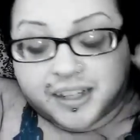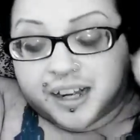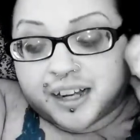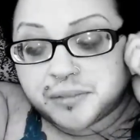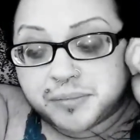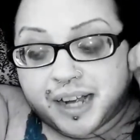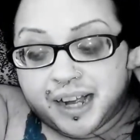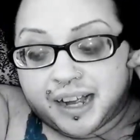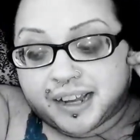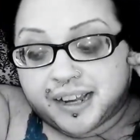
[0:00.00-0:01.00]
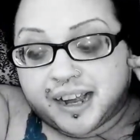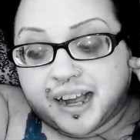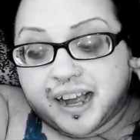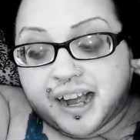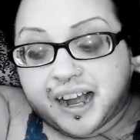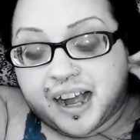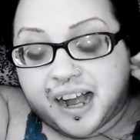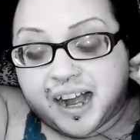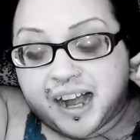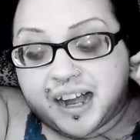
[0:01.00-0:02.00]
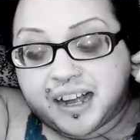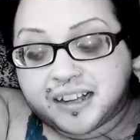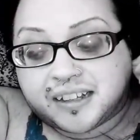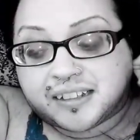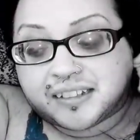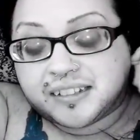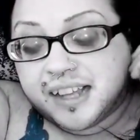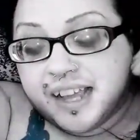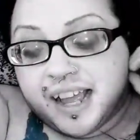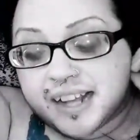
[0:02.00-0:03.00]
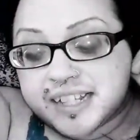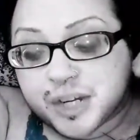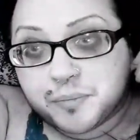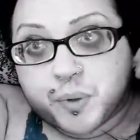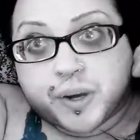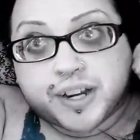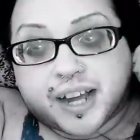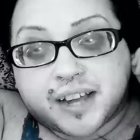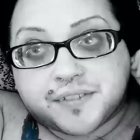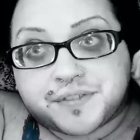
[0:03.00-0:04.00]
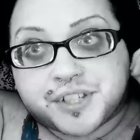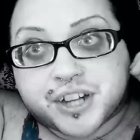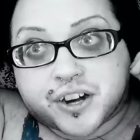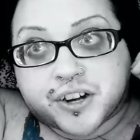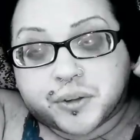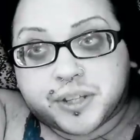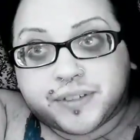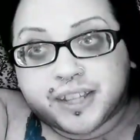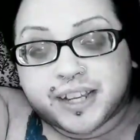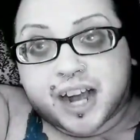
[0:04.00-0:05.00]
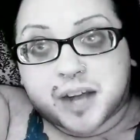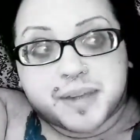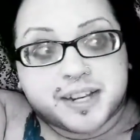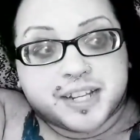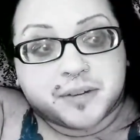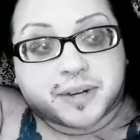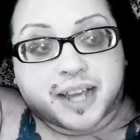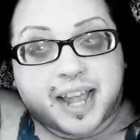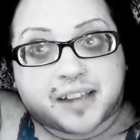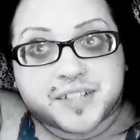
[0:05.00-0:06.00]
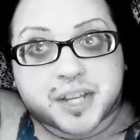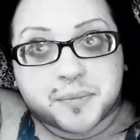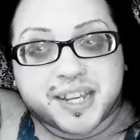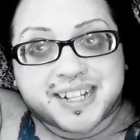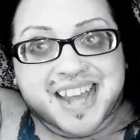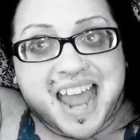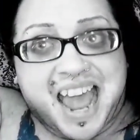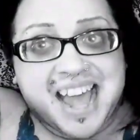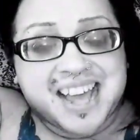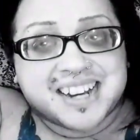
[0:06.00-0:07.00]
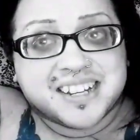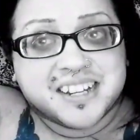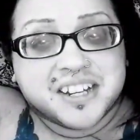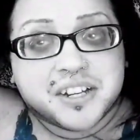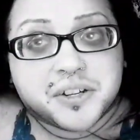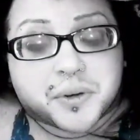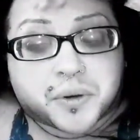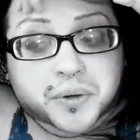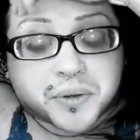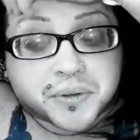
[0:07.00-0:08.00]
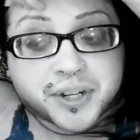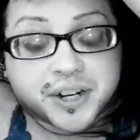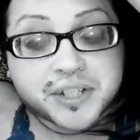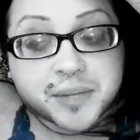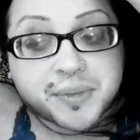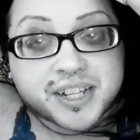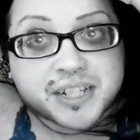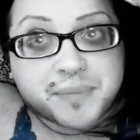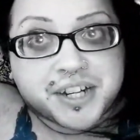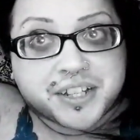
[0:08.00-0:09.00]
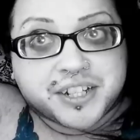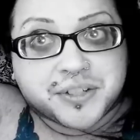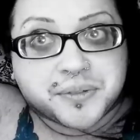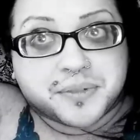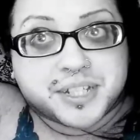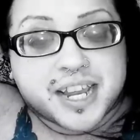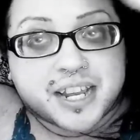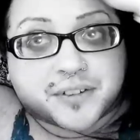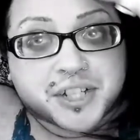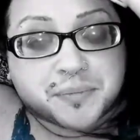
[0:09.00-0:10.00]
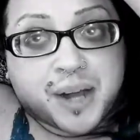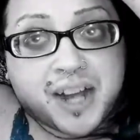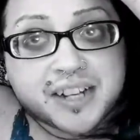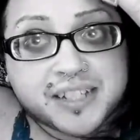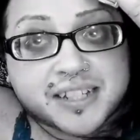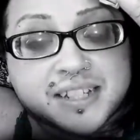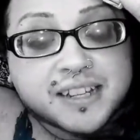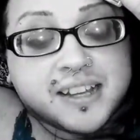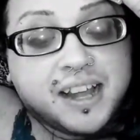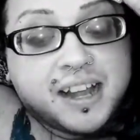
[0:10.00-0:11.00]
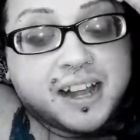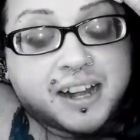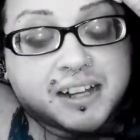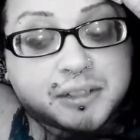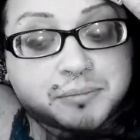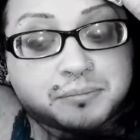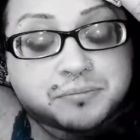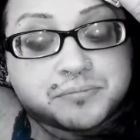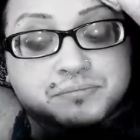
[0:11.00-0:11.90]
um, I uh, at some point I've started only really commenting when I have something to add or you know something especially to say in response um,